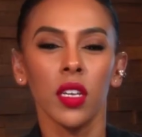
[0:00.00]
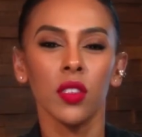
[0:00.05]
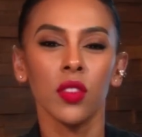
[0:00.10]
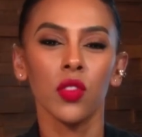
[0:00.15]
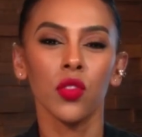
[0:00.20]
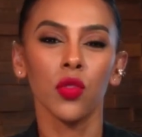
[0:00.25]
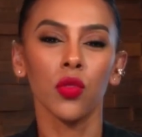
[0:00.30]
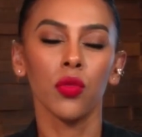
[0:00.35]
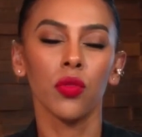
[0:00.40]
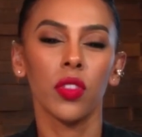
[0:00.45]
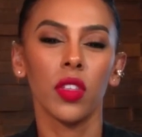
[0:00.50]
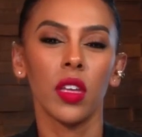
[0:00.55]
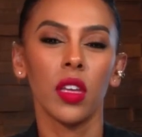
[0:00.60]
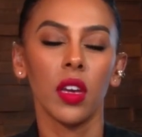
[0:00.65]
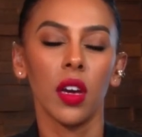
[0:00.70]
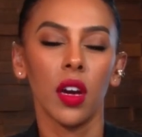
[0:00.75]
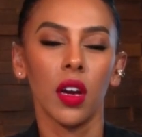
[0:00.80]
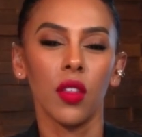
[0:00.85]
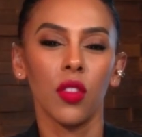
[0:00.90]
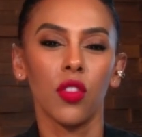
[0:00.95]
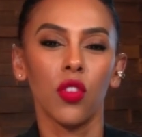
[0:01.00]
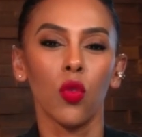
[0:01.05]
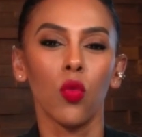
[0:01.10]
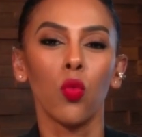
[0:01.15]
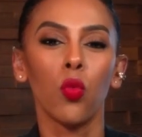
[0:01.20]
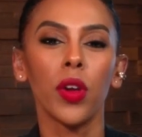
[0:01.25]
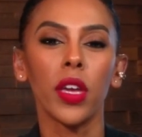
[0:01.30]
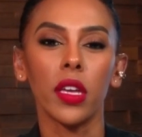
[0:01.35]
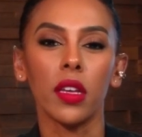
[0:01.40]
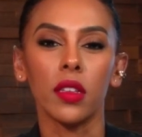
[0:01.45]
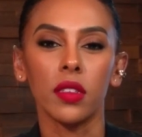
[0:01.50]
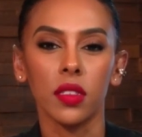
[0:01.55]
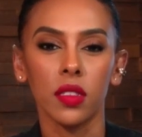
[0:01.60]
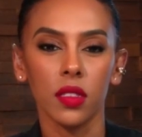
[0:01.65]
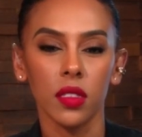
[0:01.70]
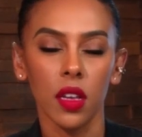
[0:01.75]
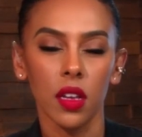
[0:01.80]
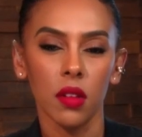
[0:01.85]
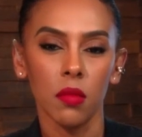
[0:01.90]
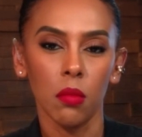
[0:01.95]
us through the
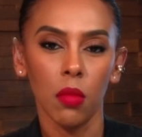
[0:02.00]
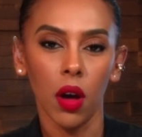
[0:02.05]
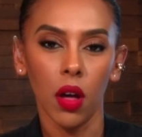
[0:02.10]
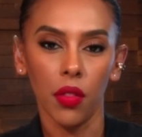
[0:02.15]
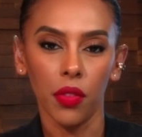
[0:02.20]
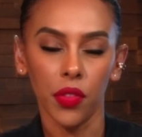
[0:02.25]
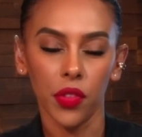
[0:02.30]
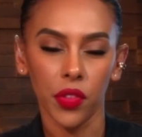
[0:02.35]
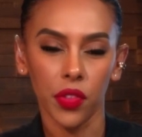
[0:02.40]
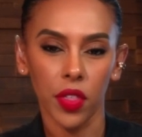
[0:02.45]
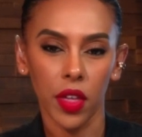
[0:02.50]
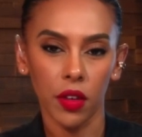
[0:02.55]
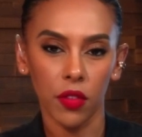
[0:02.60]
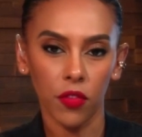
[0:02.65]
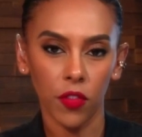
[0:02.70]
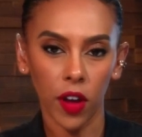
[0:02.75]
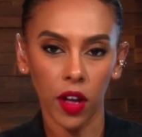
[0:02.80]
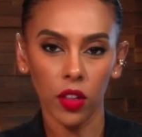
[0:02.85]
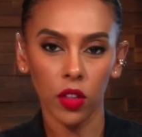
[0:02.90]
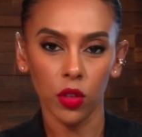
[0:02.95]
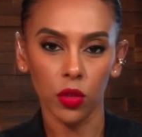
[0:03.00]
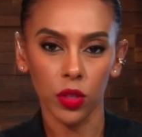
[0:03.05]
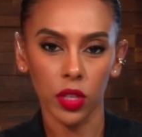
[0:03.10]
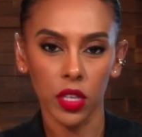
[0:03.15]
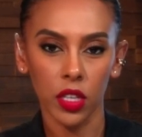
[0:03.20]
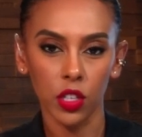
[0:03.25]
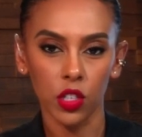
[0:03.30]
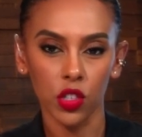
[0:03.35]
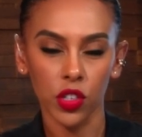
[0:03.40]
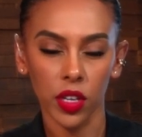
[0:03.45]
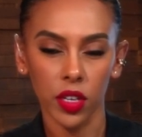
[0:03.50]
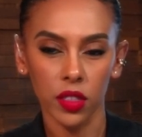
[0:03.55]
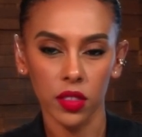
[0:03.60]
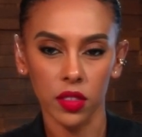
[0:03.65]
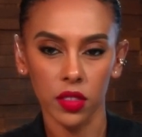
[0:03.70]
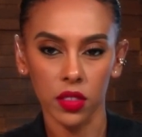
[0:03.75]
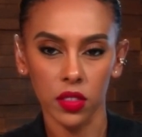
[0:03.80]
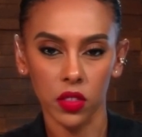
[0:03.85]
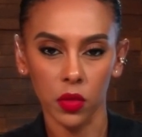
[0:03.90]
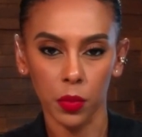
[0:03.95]
weeks and months that followed
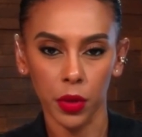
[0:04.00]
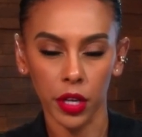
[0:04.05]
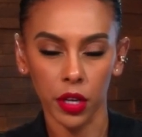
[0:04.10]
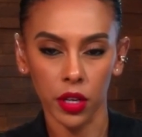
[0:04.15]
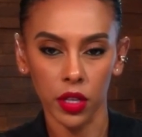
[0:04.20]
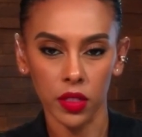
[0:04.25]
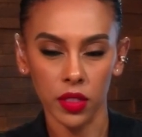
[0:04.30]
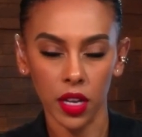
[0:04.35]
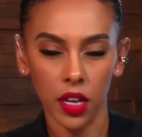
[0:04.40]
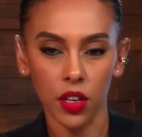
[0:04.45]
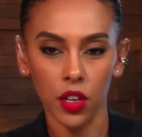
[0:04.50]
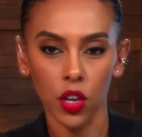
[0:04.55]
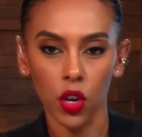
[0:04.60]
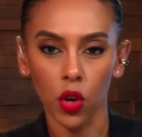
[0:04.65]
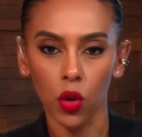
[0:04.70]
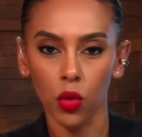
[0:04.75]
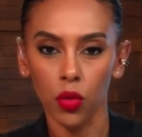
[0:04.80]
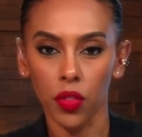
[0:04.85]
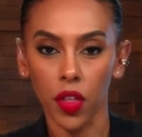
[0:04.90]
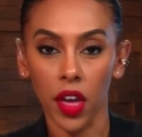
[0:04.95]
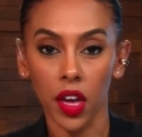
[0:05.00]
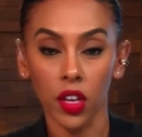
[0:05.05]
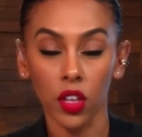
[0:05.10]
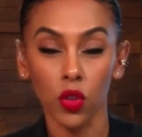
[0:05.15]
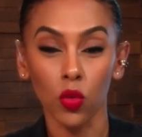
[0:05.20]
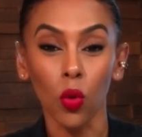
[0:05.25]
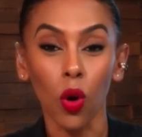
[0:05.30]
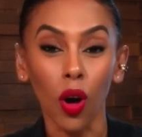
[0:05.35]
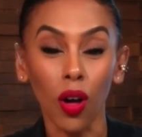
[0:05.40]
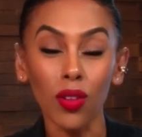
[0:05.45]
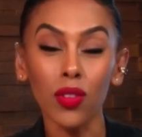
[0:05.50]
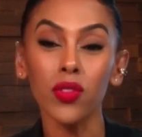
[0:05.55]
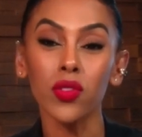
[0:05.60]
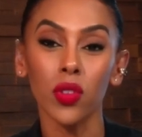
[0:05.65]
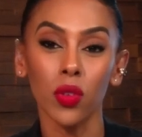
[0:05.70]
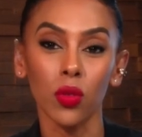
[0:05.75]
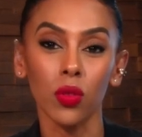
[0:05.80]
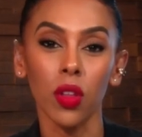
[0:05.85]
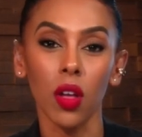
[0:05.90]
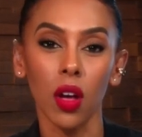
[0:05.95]
Keeshae's disappearance. I know that you
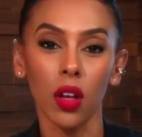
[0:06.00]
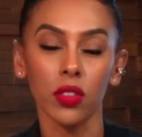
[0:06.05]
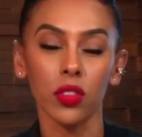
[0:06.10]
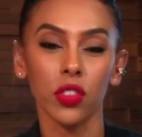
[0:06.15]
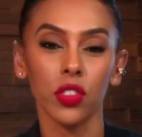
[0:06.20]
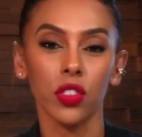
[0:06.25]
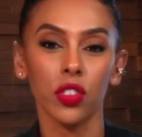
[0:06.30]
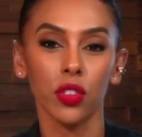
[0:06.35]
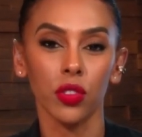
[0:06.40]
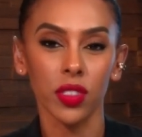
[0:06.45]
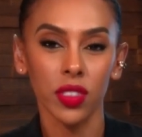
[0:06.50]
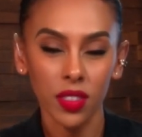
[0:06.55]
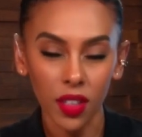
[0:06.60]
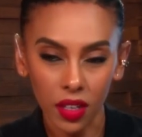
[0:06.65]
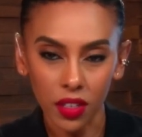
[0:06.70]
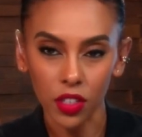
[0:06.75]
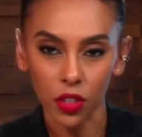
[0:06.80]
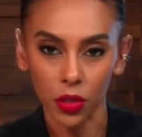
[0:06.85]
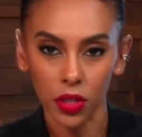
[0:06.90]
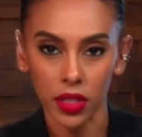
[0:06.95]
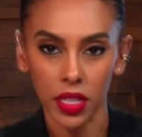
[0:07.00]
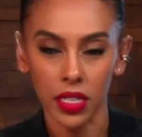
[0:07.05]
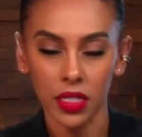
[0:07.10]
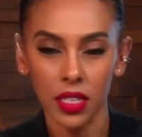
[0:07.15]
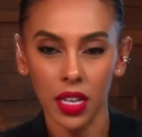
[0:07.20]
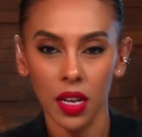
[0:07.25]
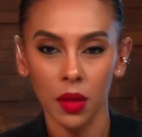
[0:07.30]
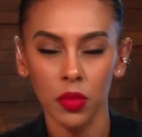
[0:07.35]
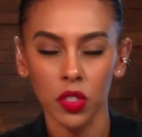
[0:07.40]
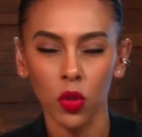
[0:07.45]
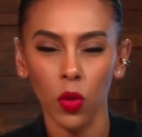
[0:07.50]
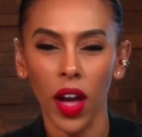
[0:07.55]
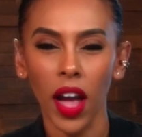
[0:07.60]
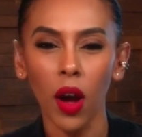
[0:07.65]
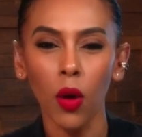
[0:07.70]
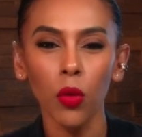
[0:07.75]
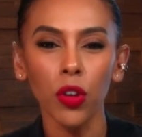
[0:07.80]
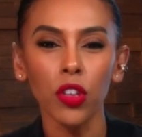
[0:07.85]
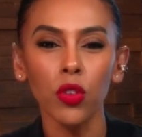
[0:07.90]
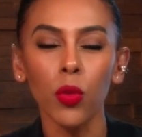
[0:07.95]
also lost your son during that time. So
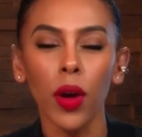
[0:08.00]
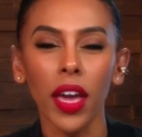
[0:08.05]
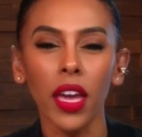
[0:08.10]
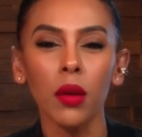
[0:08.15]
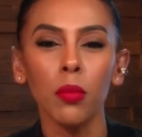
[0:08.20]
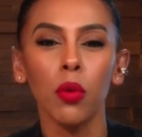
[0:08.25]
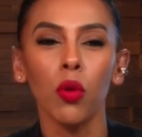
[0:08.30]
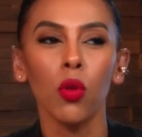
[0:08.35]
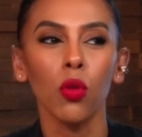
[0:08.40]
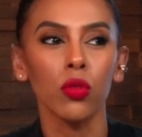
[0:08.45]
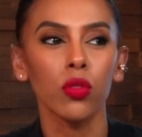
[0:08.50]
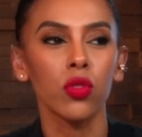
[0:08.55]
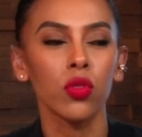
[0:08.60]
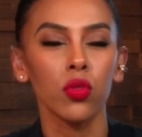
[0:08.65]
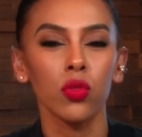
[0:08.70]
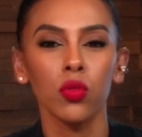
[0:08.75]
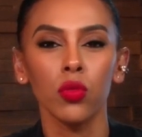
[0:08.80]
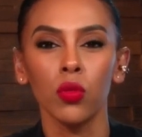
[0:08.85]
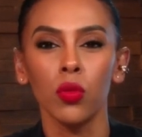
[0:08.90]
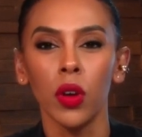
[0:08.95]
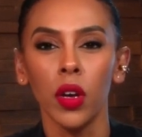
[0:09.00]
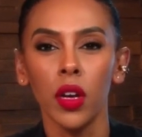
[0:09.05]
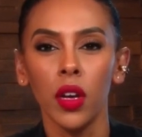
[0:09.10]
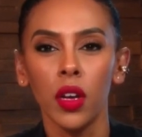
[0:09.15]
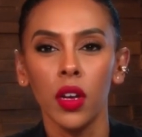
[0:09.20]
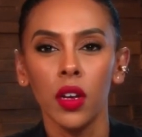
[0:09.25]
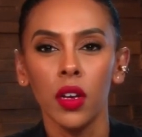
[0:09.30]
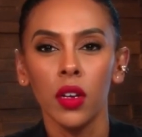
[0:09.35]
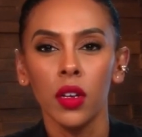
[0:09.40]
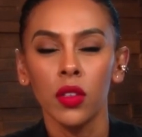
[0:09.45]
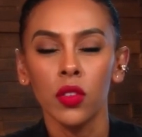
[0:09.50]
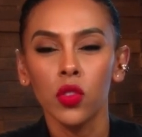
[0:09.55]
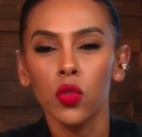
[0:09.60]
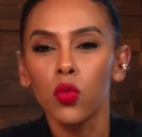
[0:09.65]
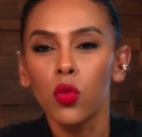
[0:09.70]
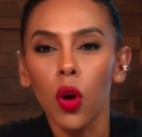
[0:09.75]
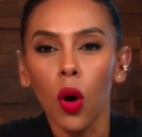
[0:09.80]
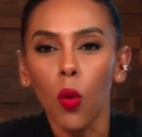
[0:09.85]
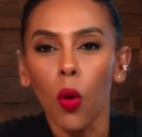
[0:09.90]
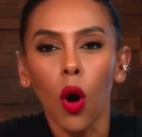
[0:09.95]
how were you able to
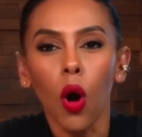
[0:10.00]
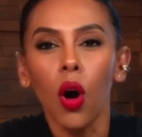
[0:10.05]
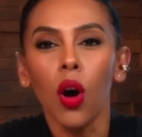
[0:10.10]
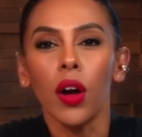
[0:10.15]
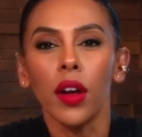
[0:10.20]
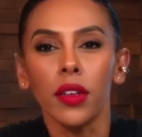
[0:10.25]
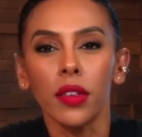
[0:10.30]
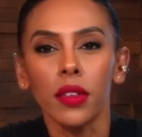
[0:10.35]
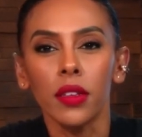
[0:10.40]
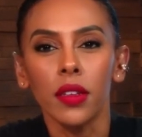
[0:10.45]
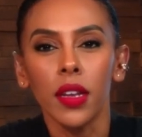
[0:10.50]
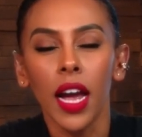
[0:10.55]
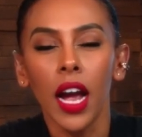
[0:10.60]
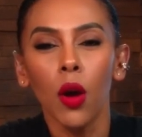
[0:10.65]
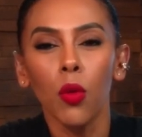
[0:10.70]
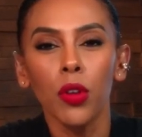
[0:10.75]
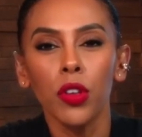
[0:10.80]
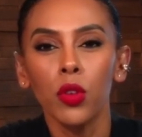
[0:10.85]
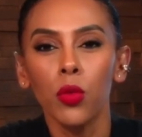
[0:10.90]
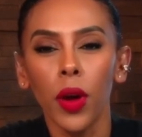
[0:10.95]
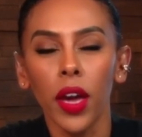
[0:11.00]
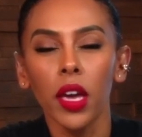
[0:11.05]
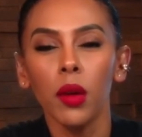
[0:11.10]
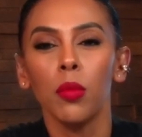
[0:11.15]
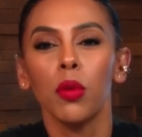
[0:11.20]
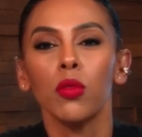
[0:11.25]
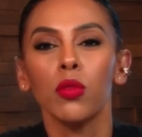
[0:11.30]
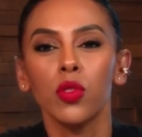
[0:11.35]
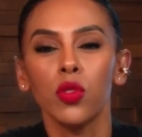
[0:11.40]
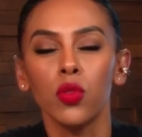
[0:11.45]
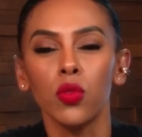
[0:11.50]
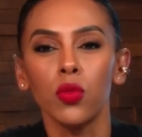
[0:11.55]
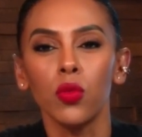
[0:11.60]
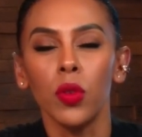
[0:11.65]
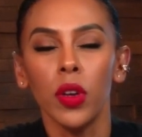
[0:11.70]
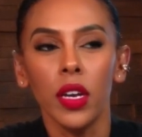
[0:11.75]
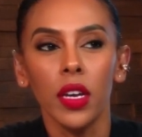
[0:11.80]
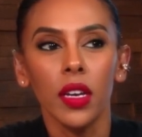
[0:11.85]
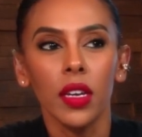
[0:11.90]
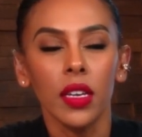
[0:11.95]
go on? How were you able
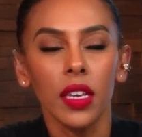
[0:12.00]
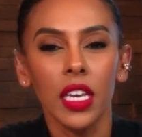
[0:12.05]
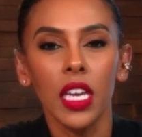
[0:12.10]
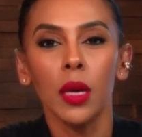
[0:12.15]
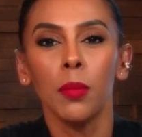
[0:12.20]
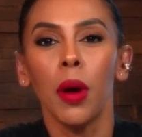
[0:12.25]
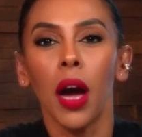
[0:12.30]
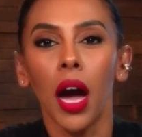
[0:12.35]
to keep